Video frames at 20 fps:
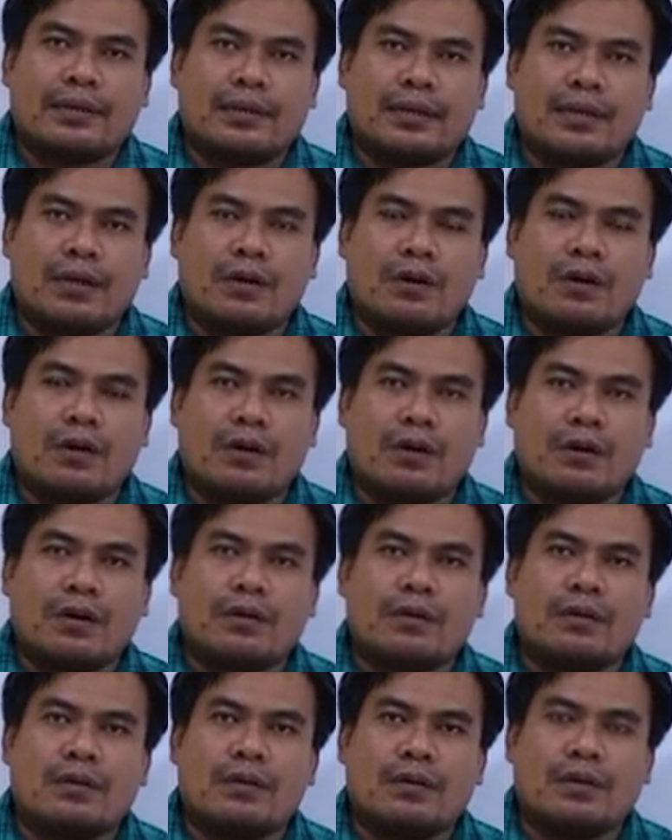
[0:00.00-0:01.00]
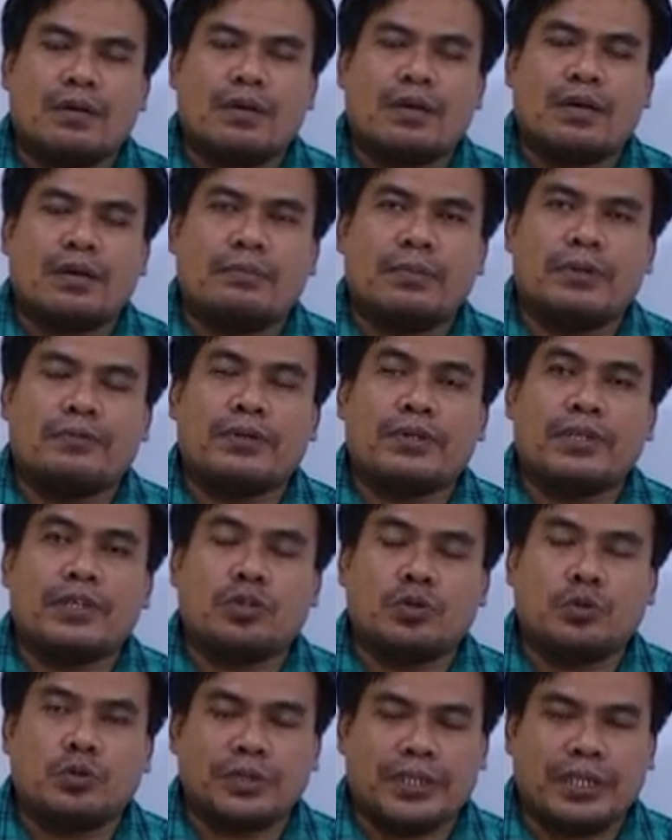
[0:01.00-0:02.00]
or between the
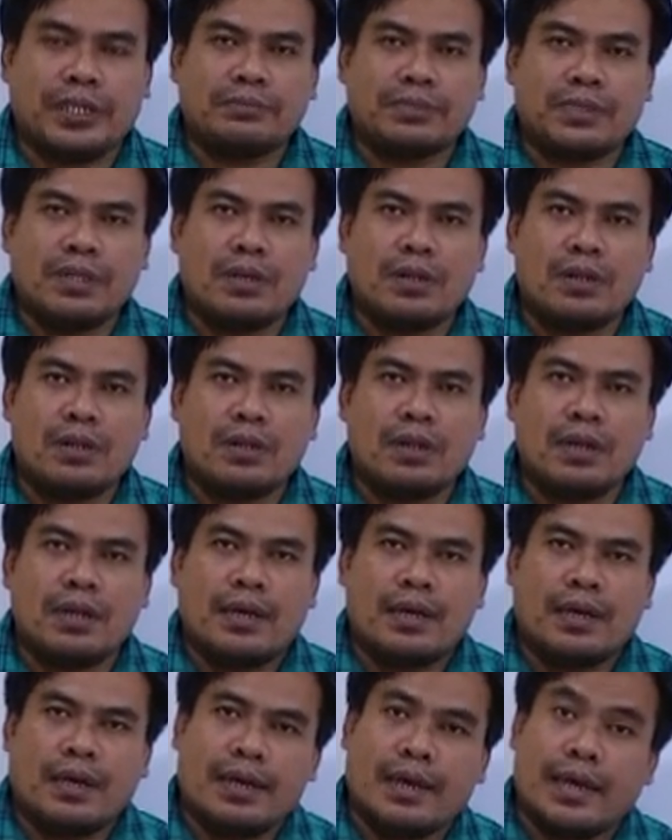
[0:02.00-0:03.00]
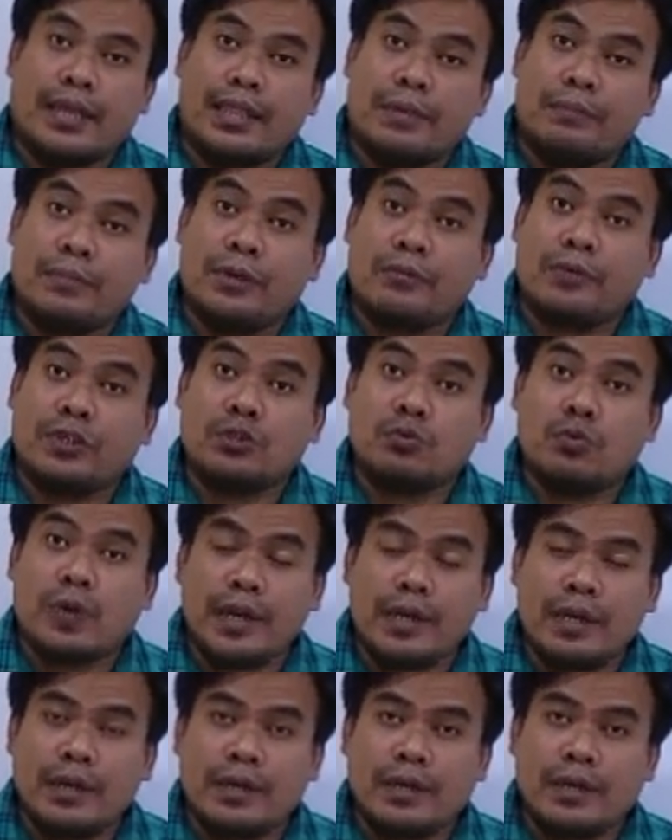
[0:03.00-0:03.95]
two teams and all, and the previous one,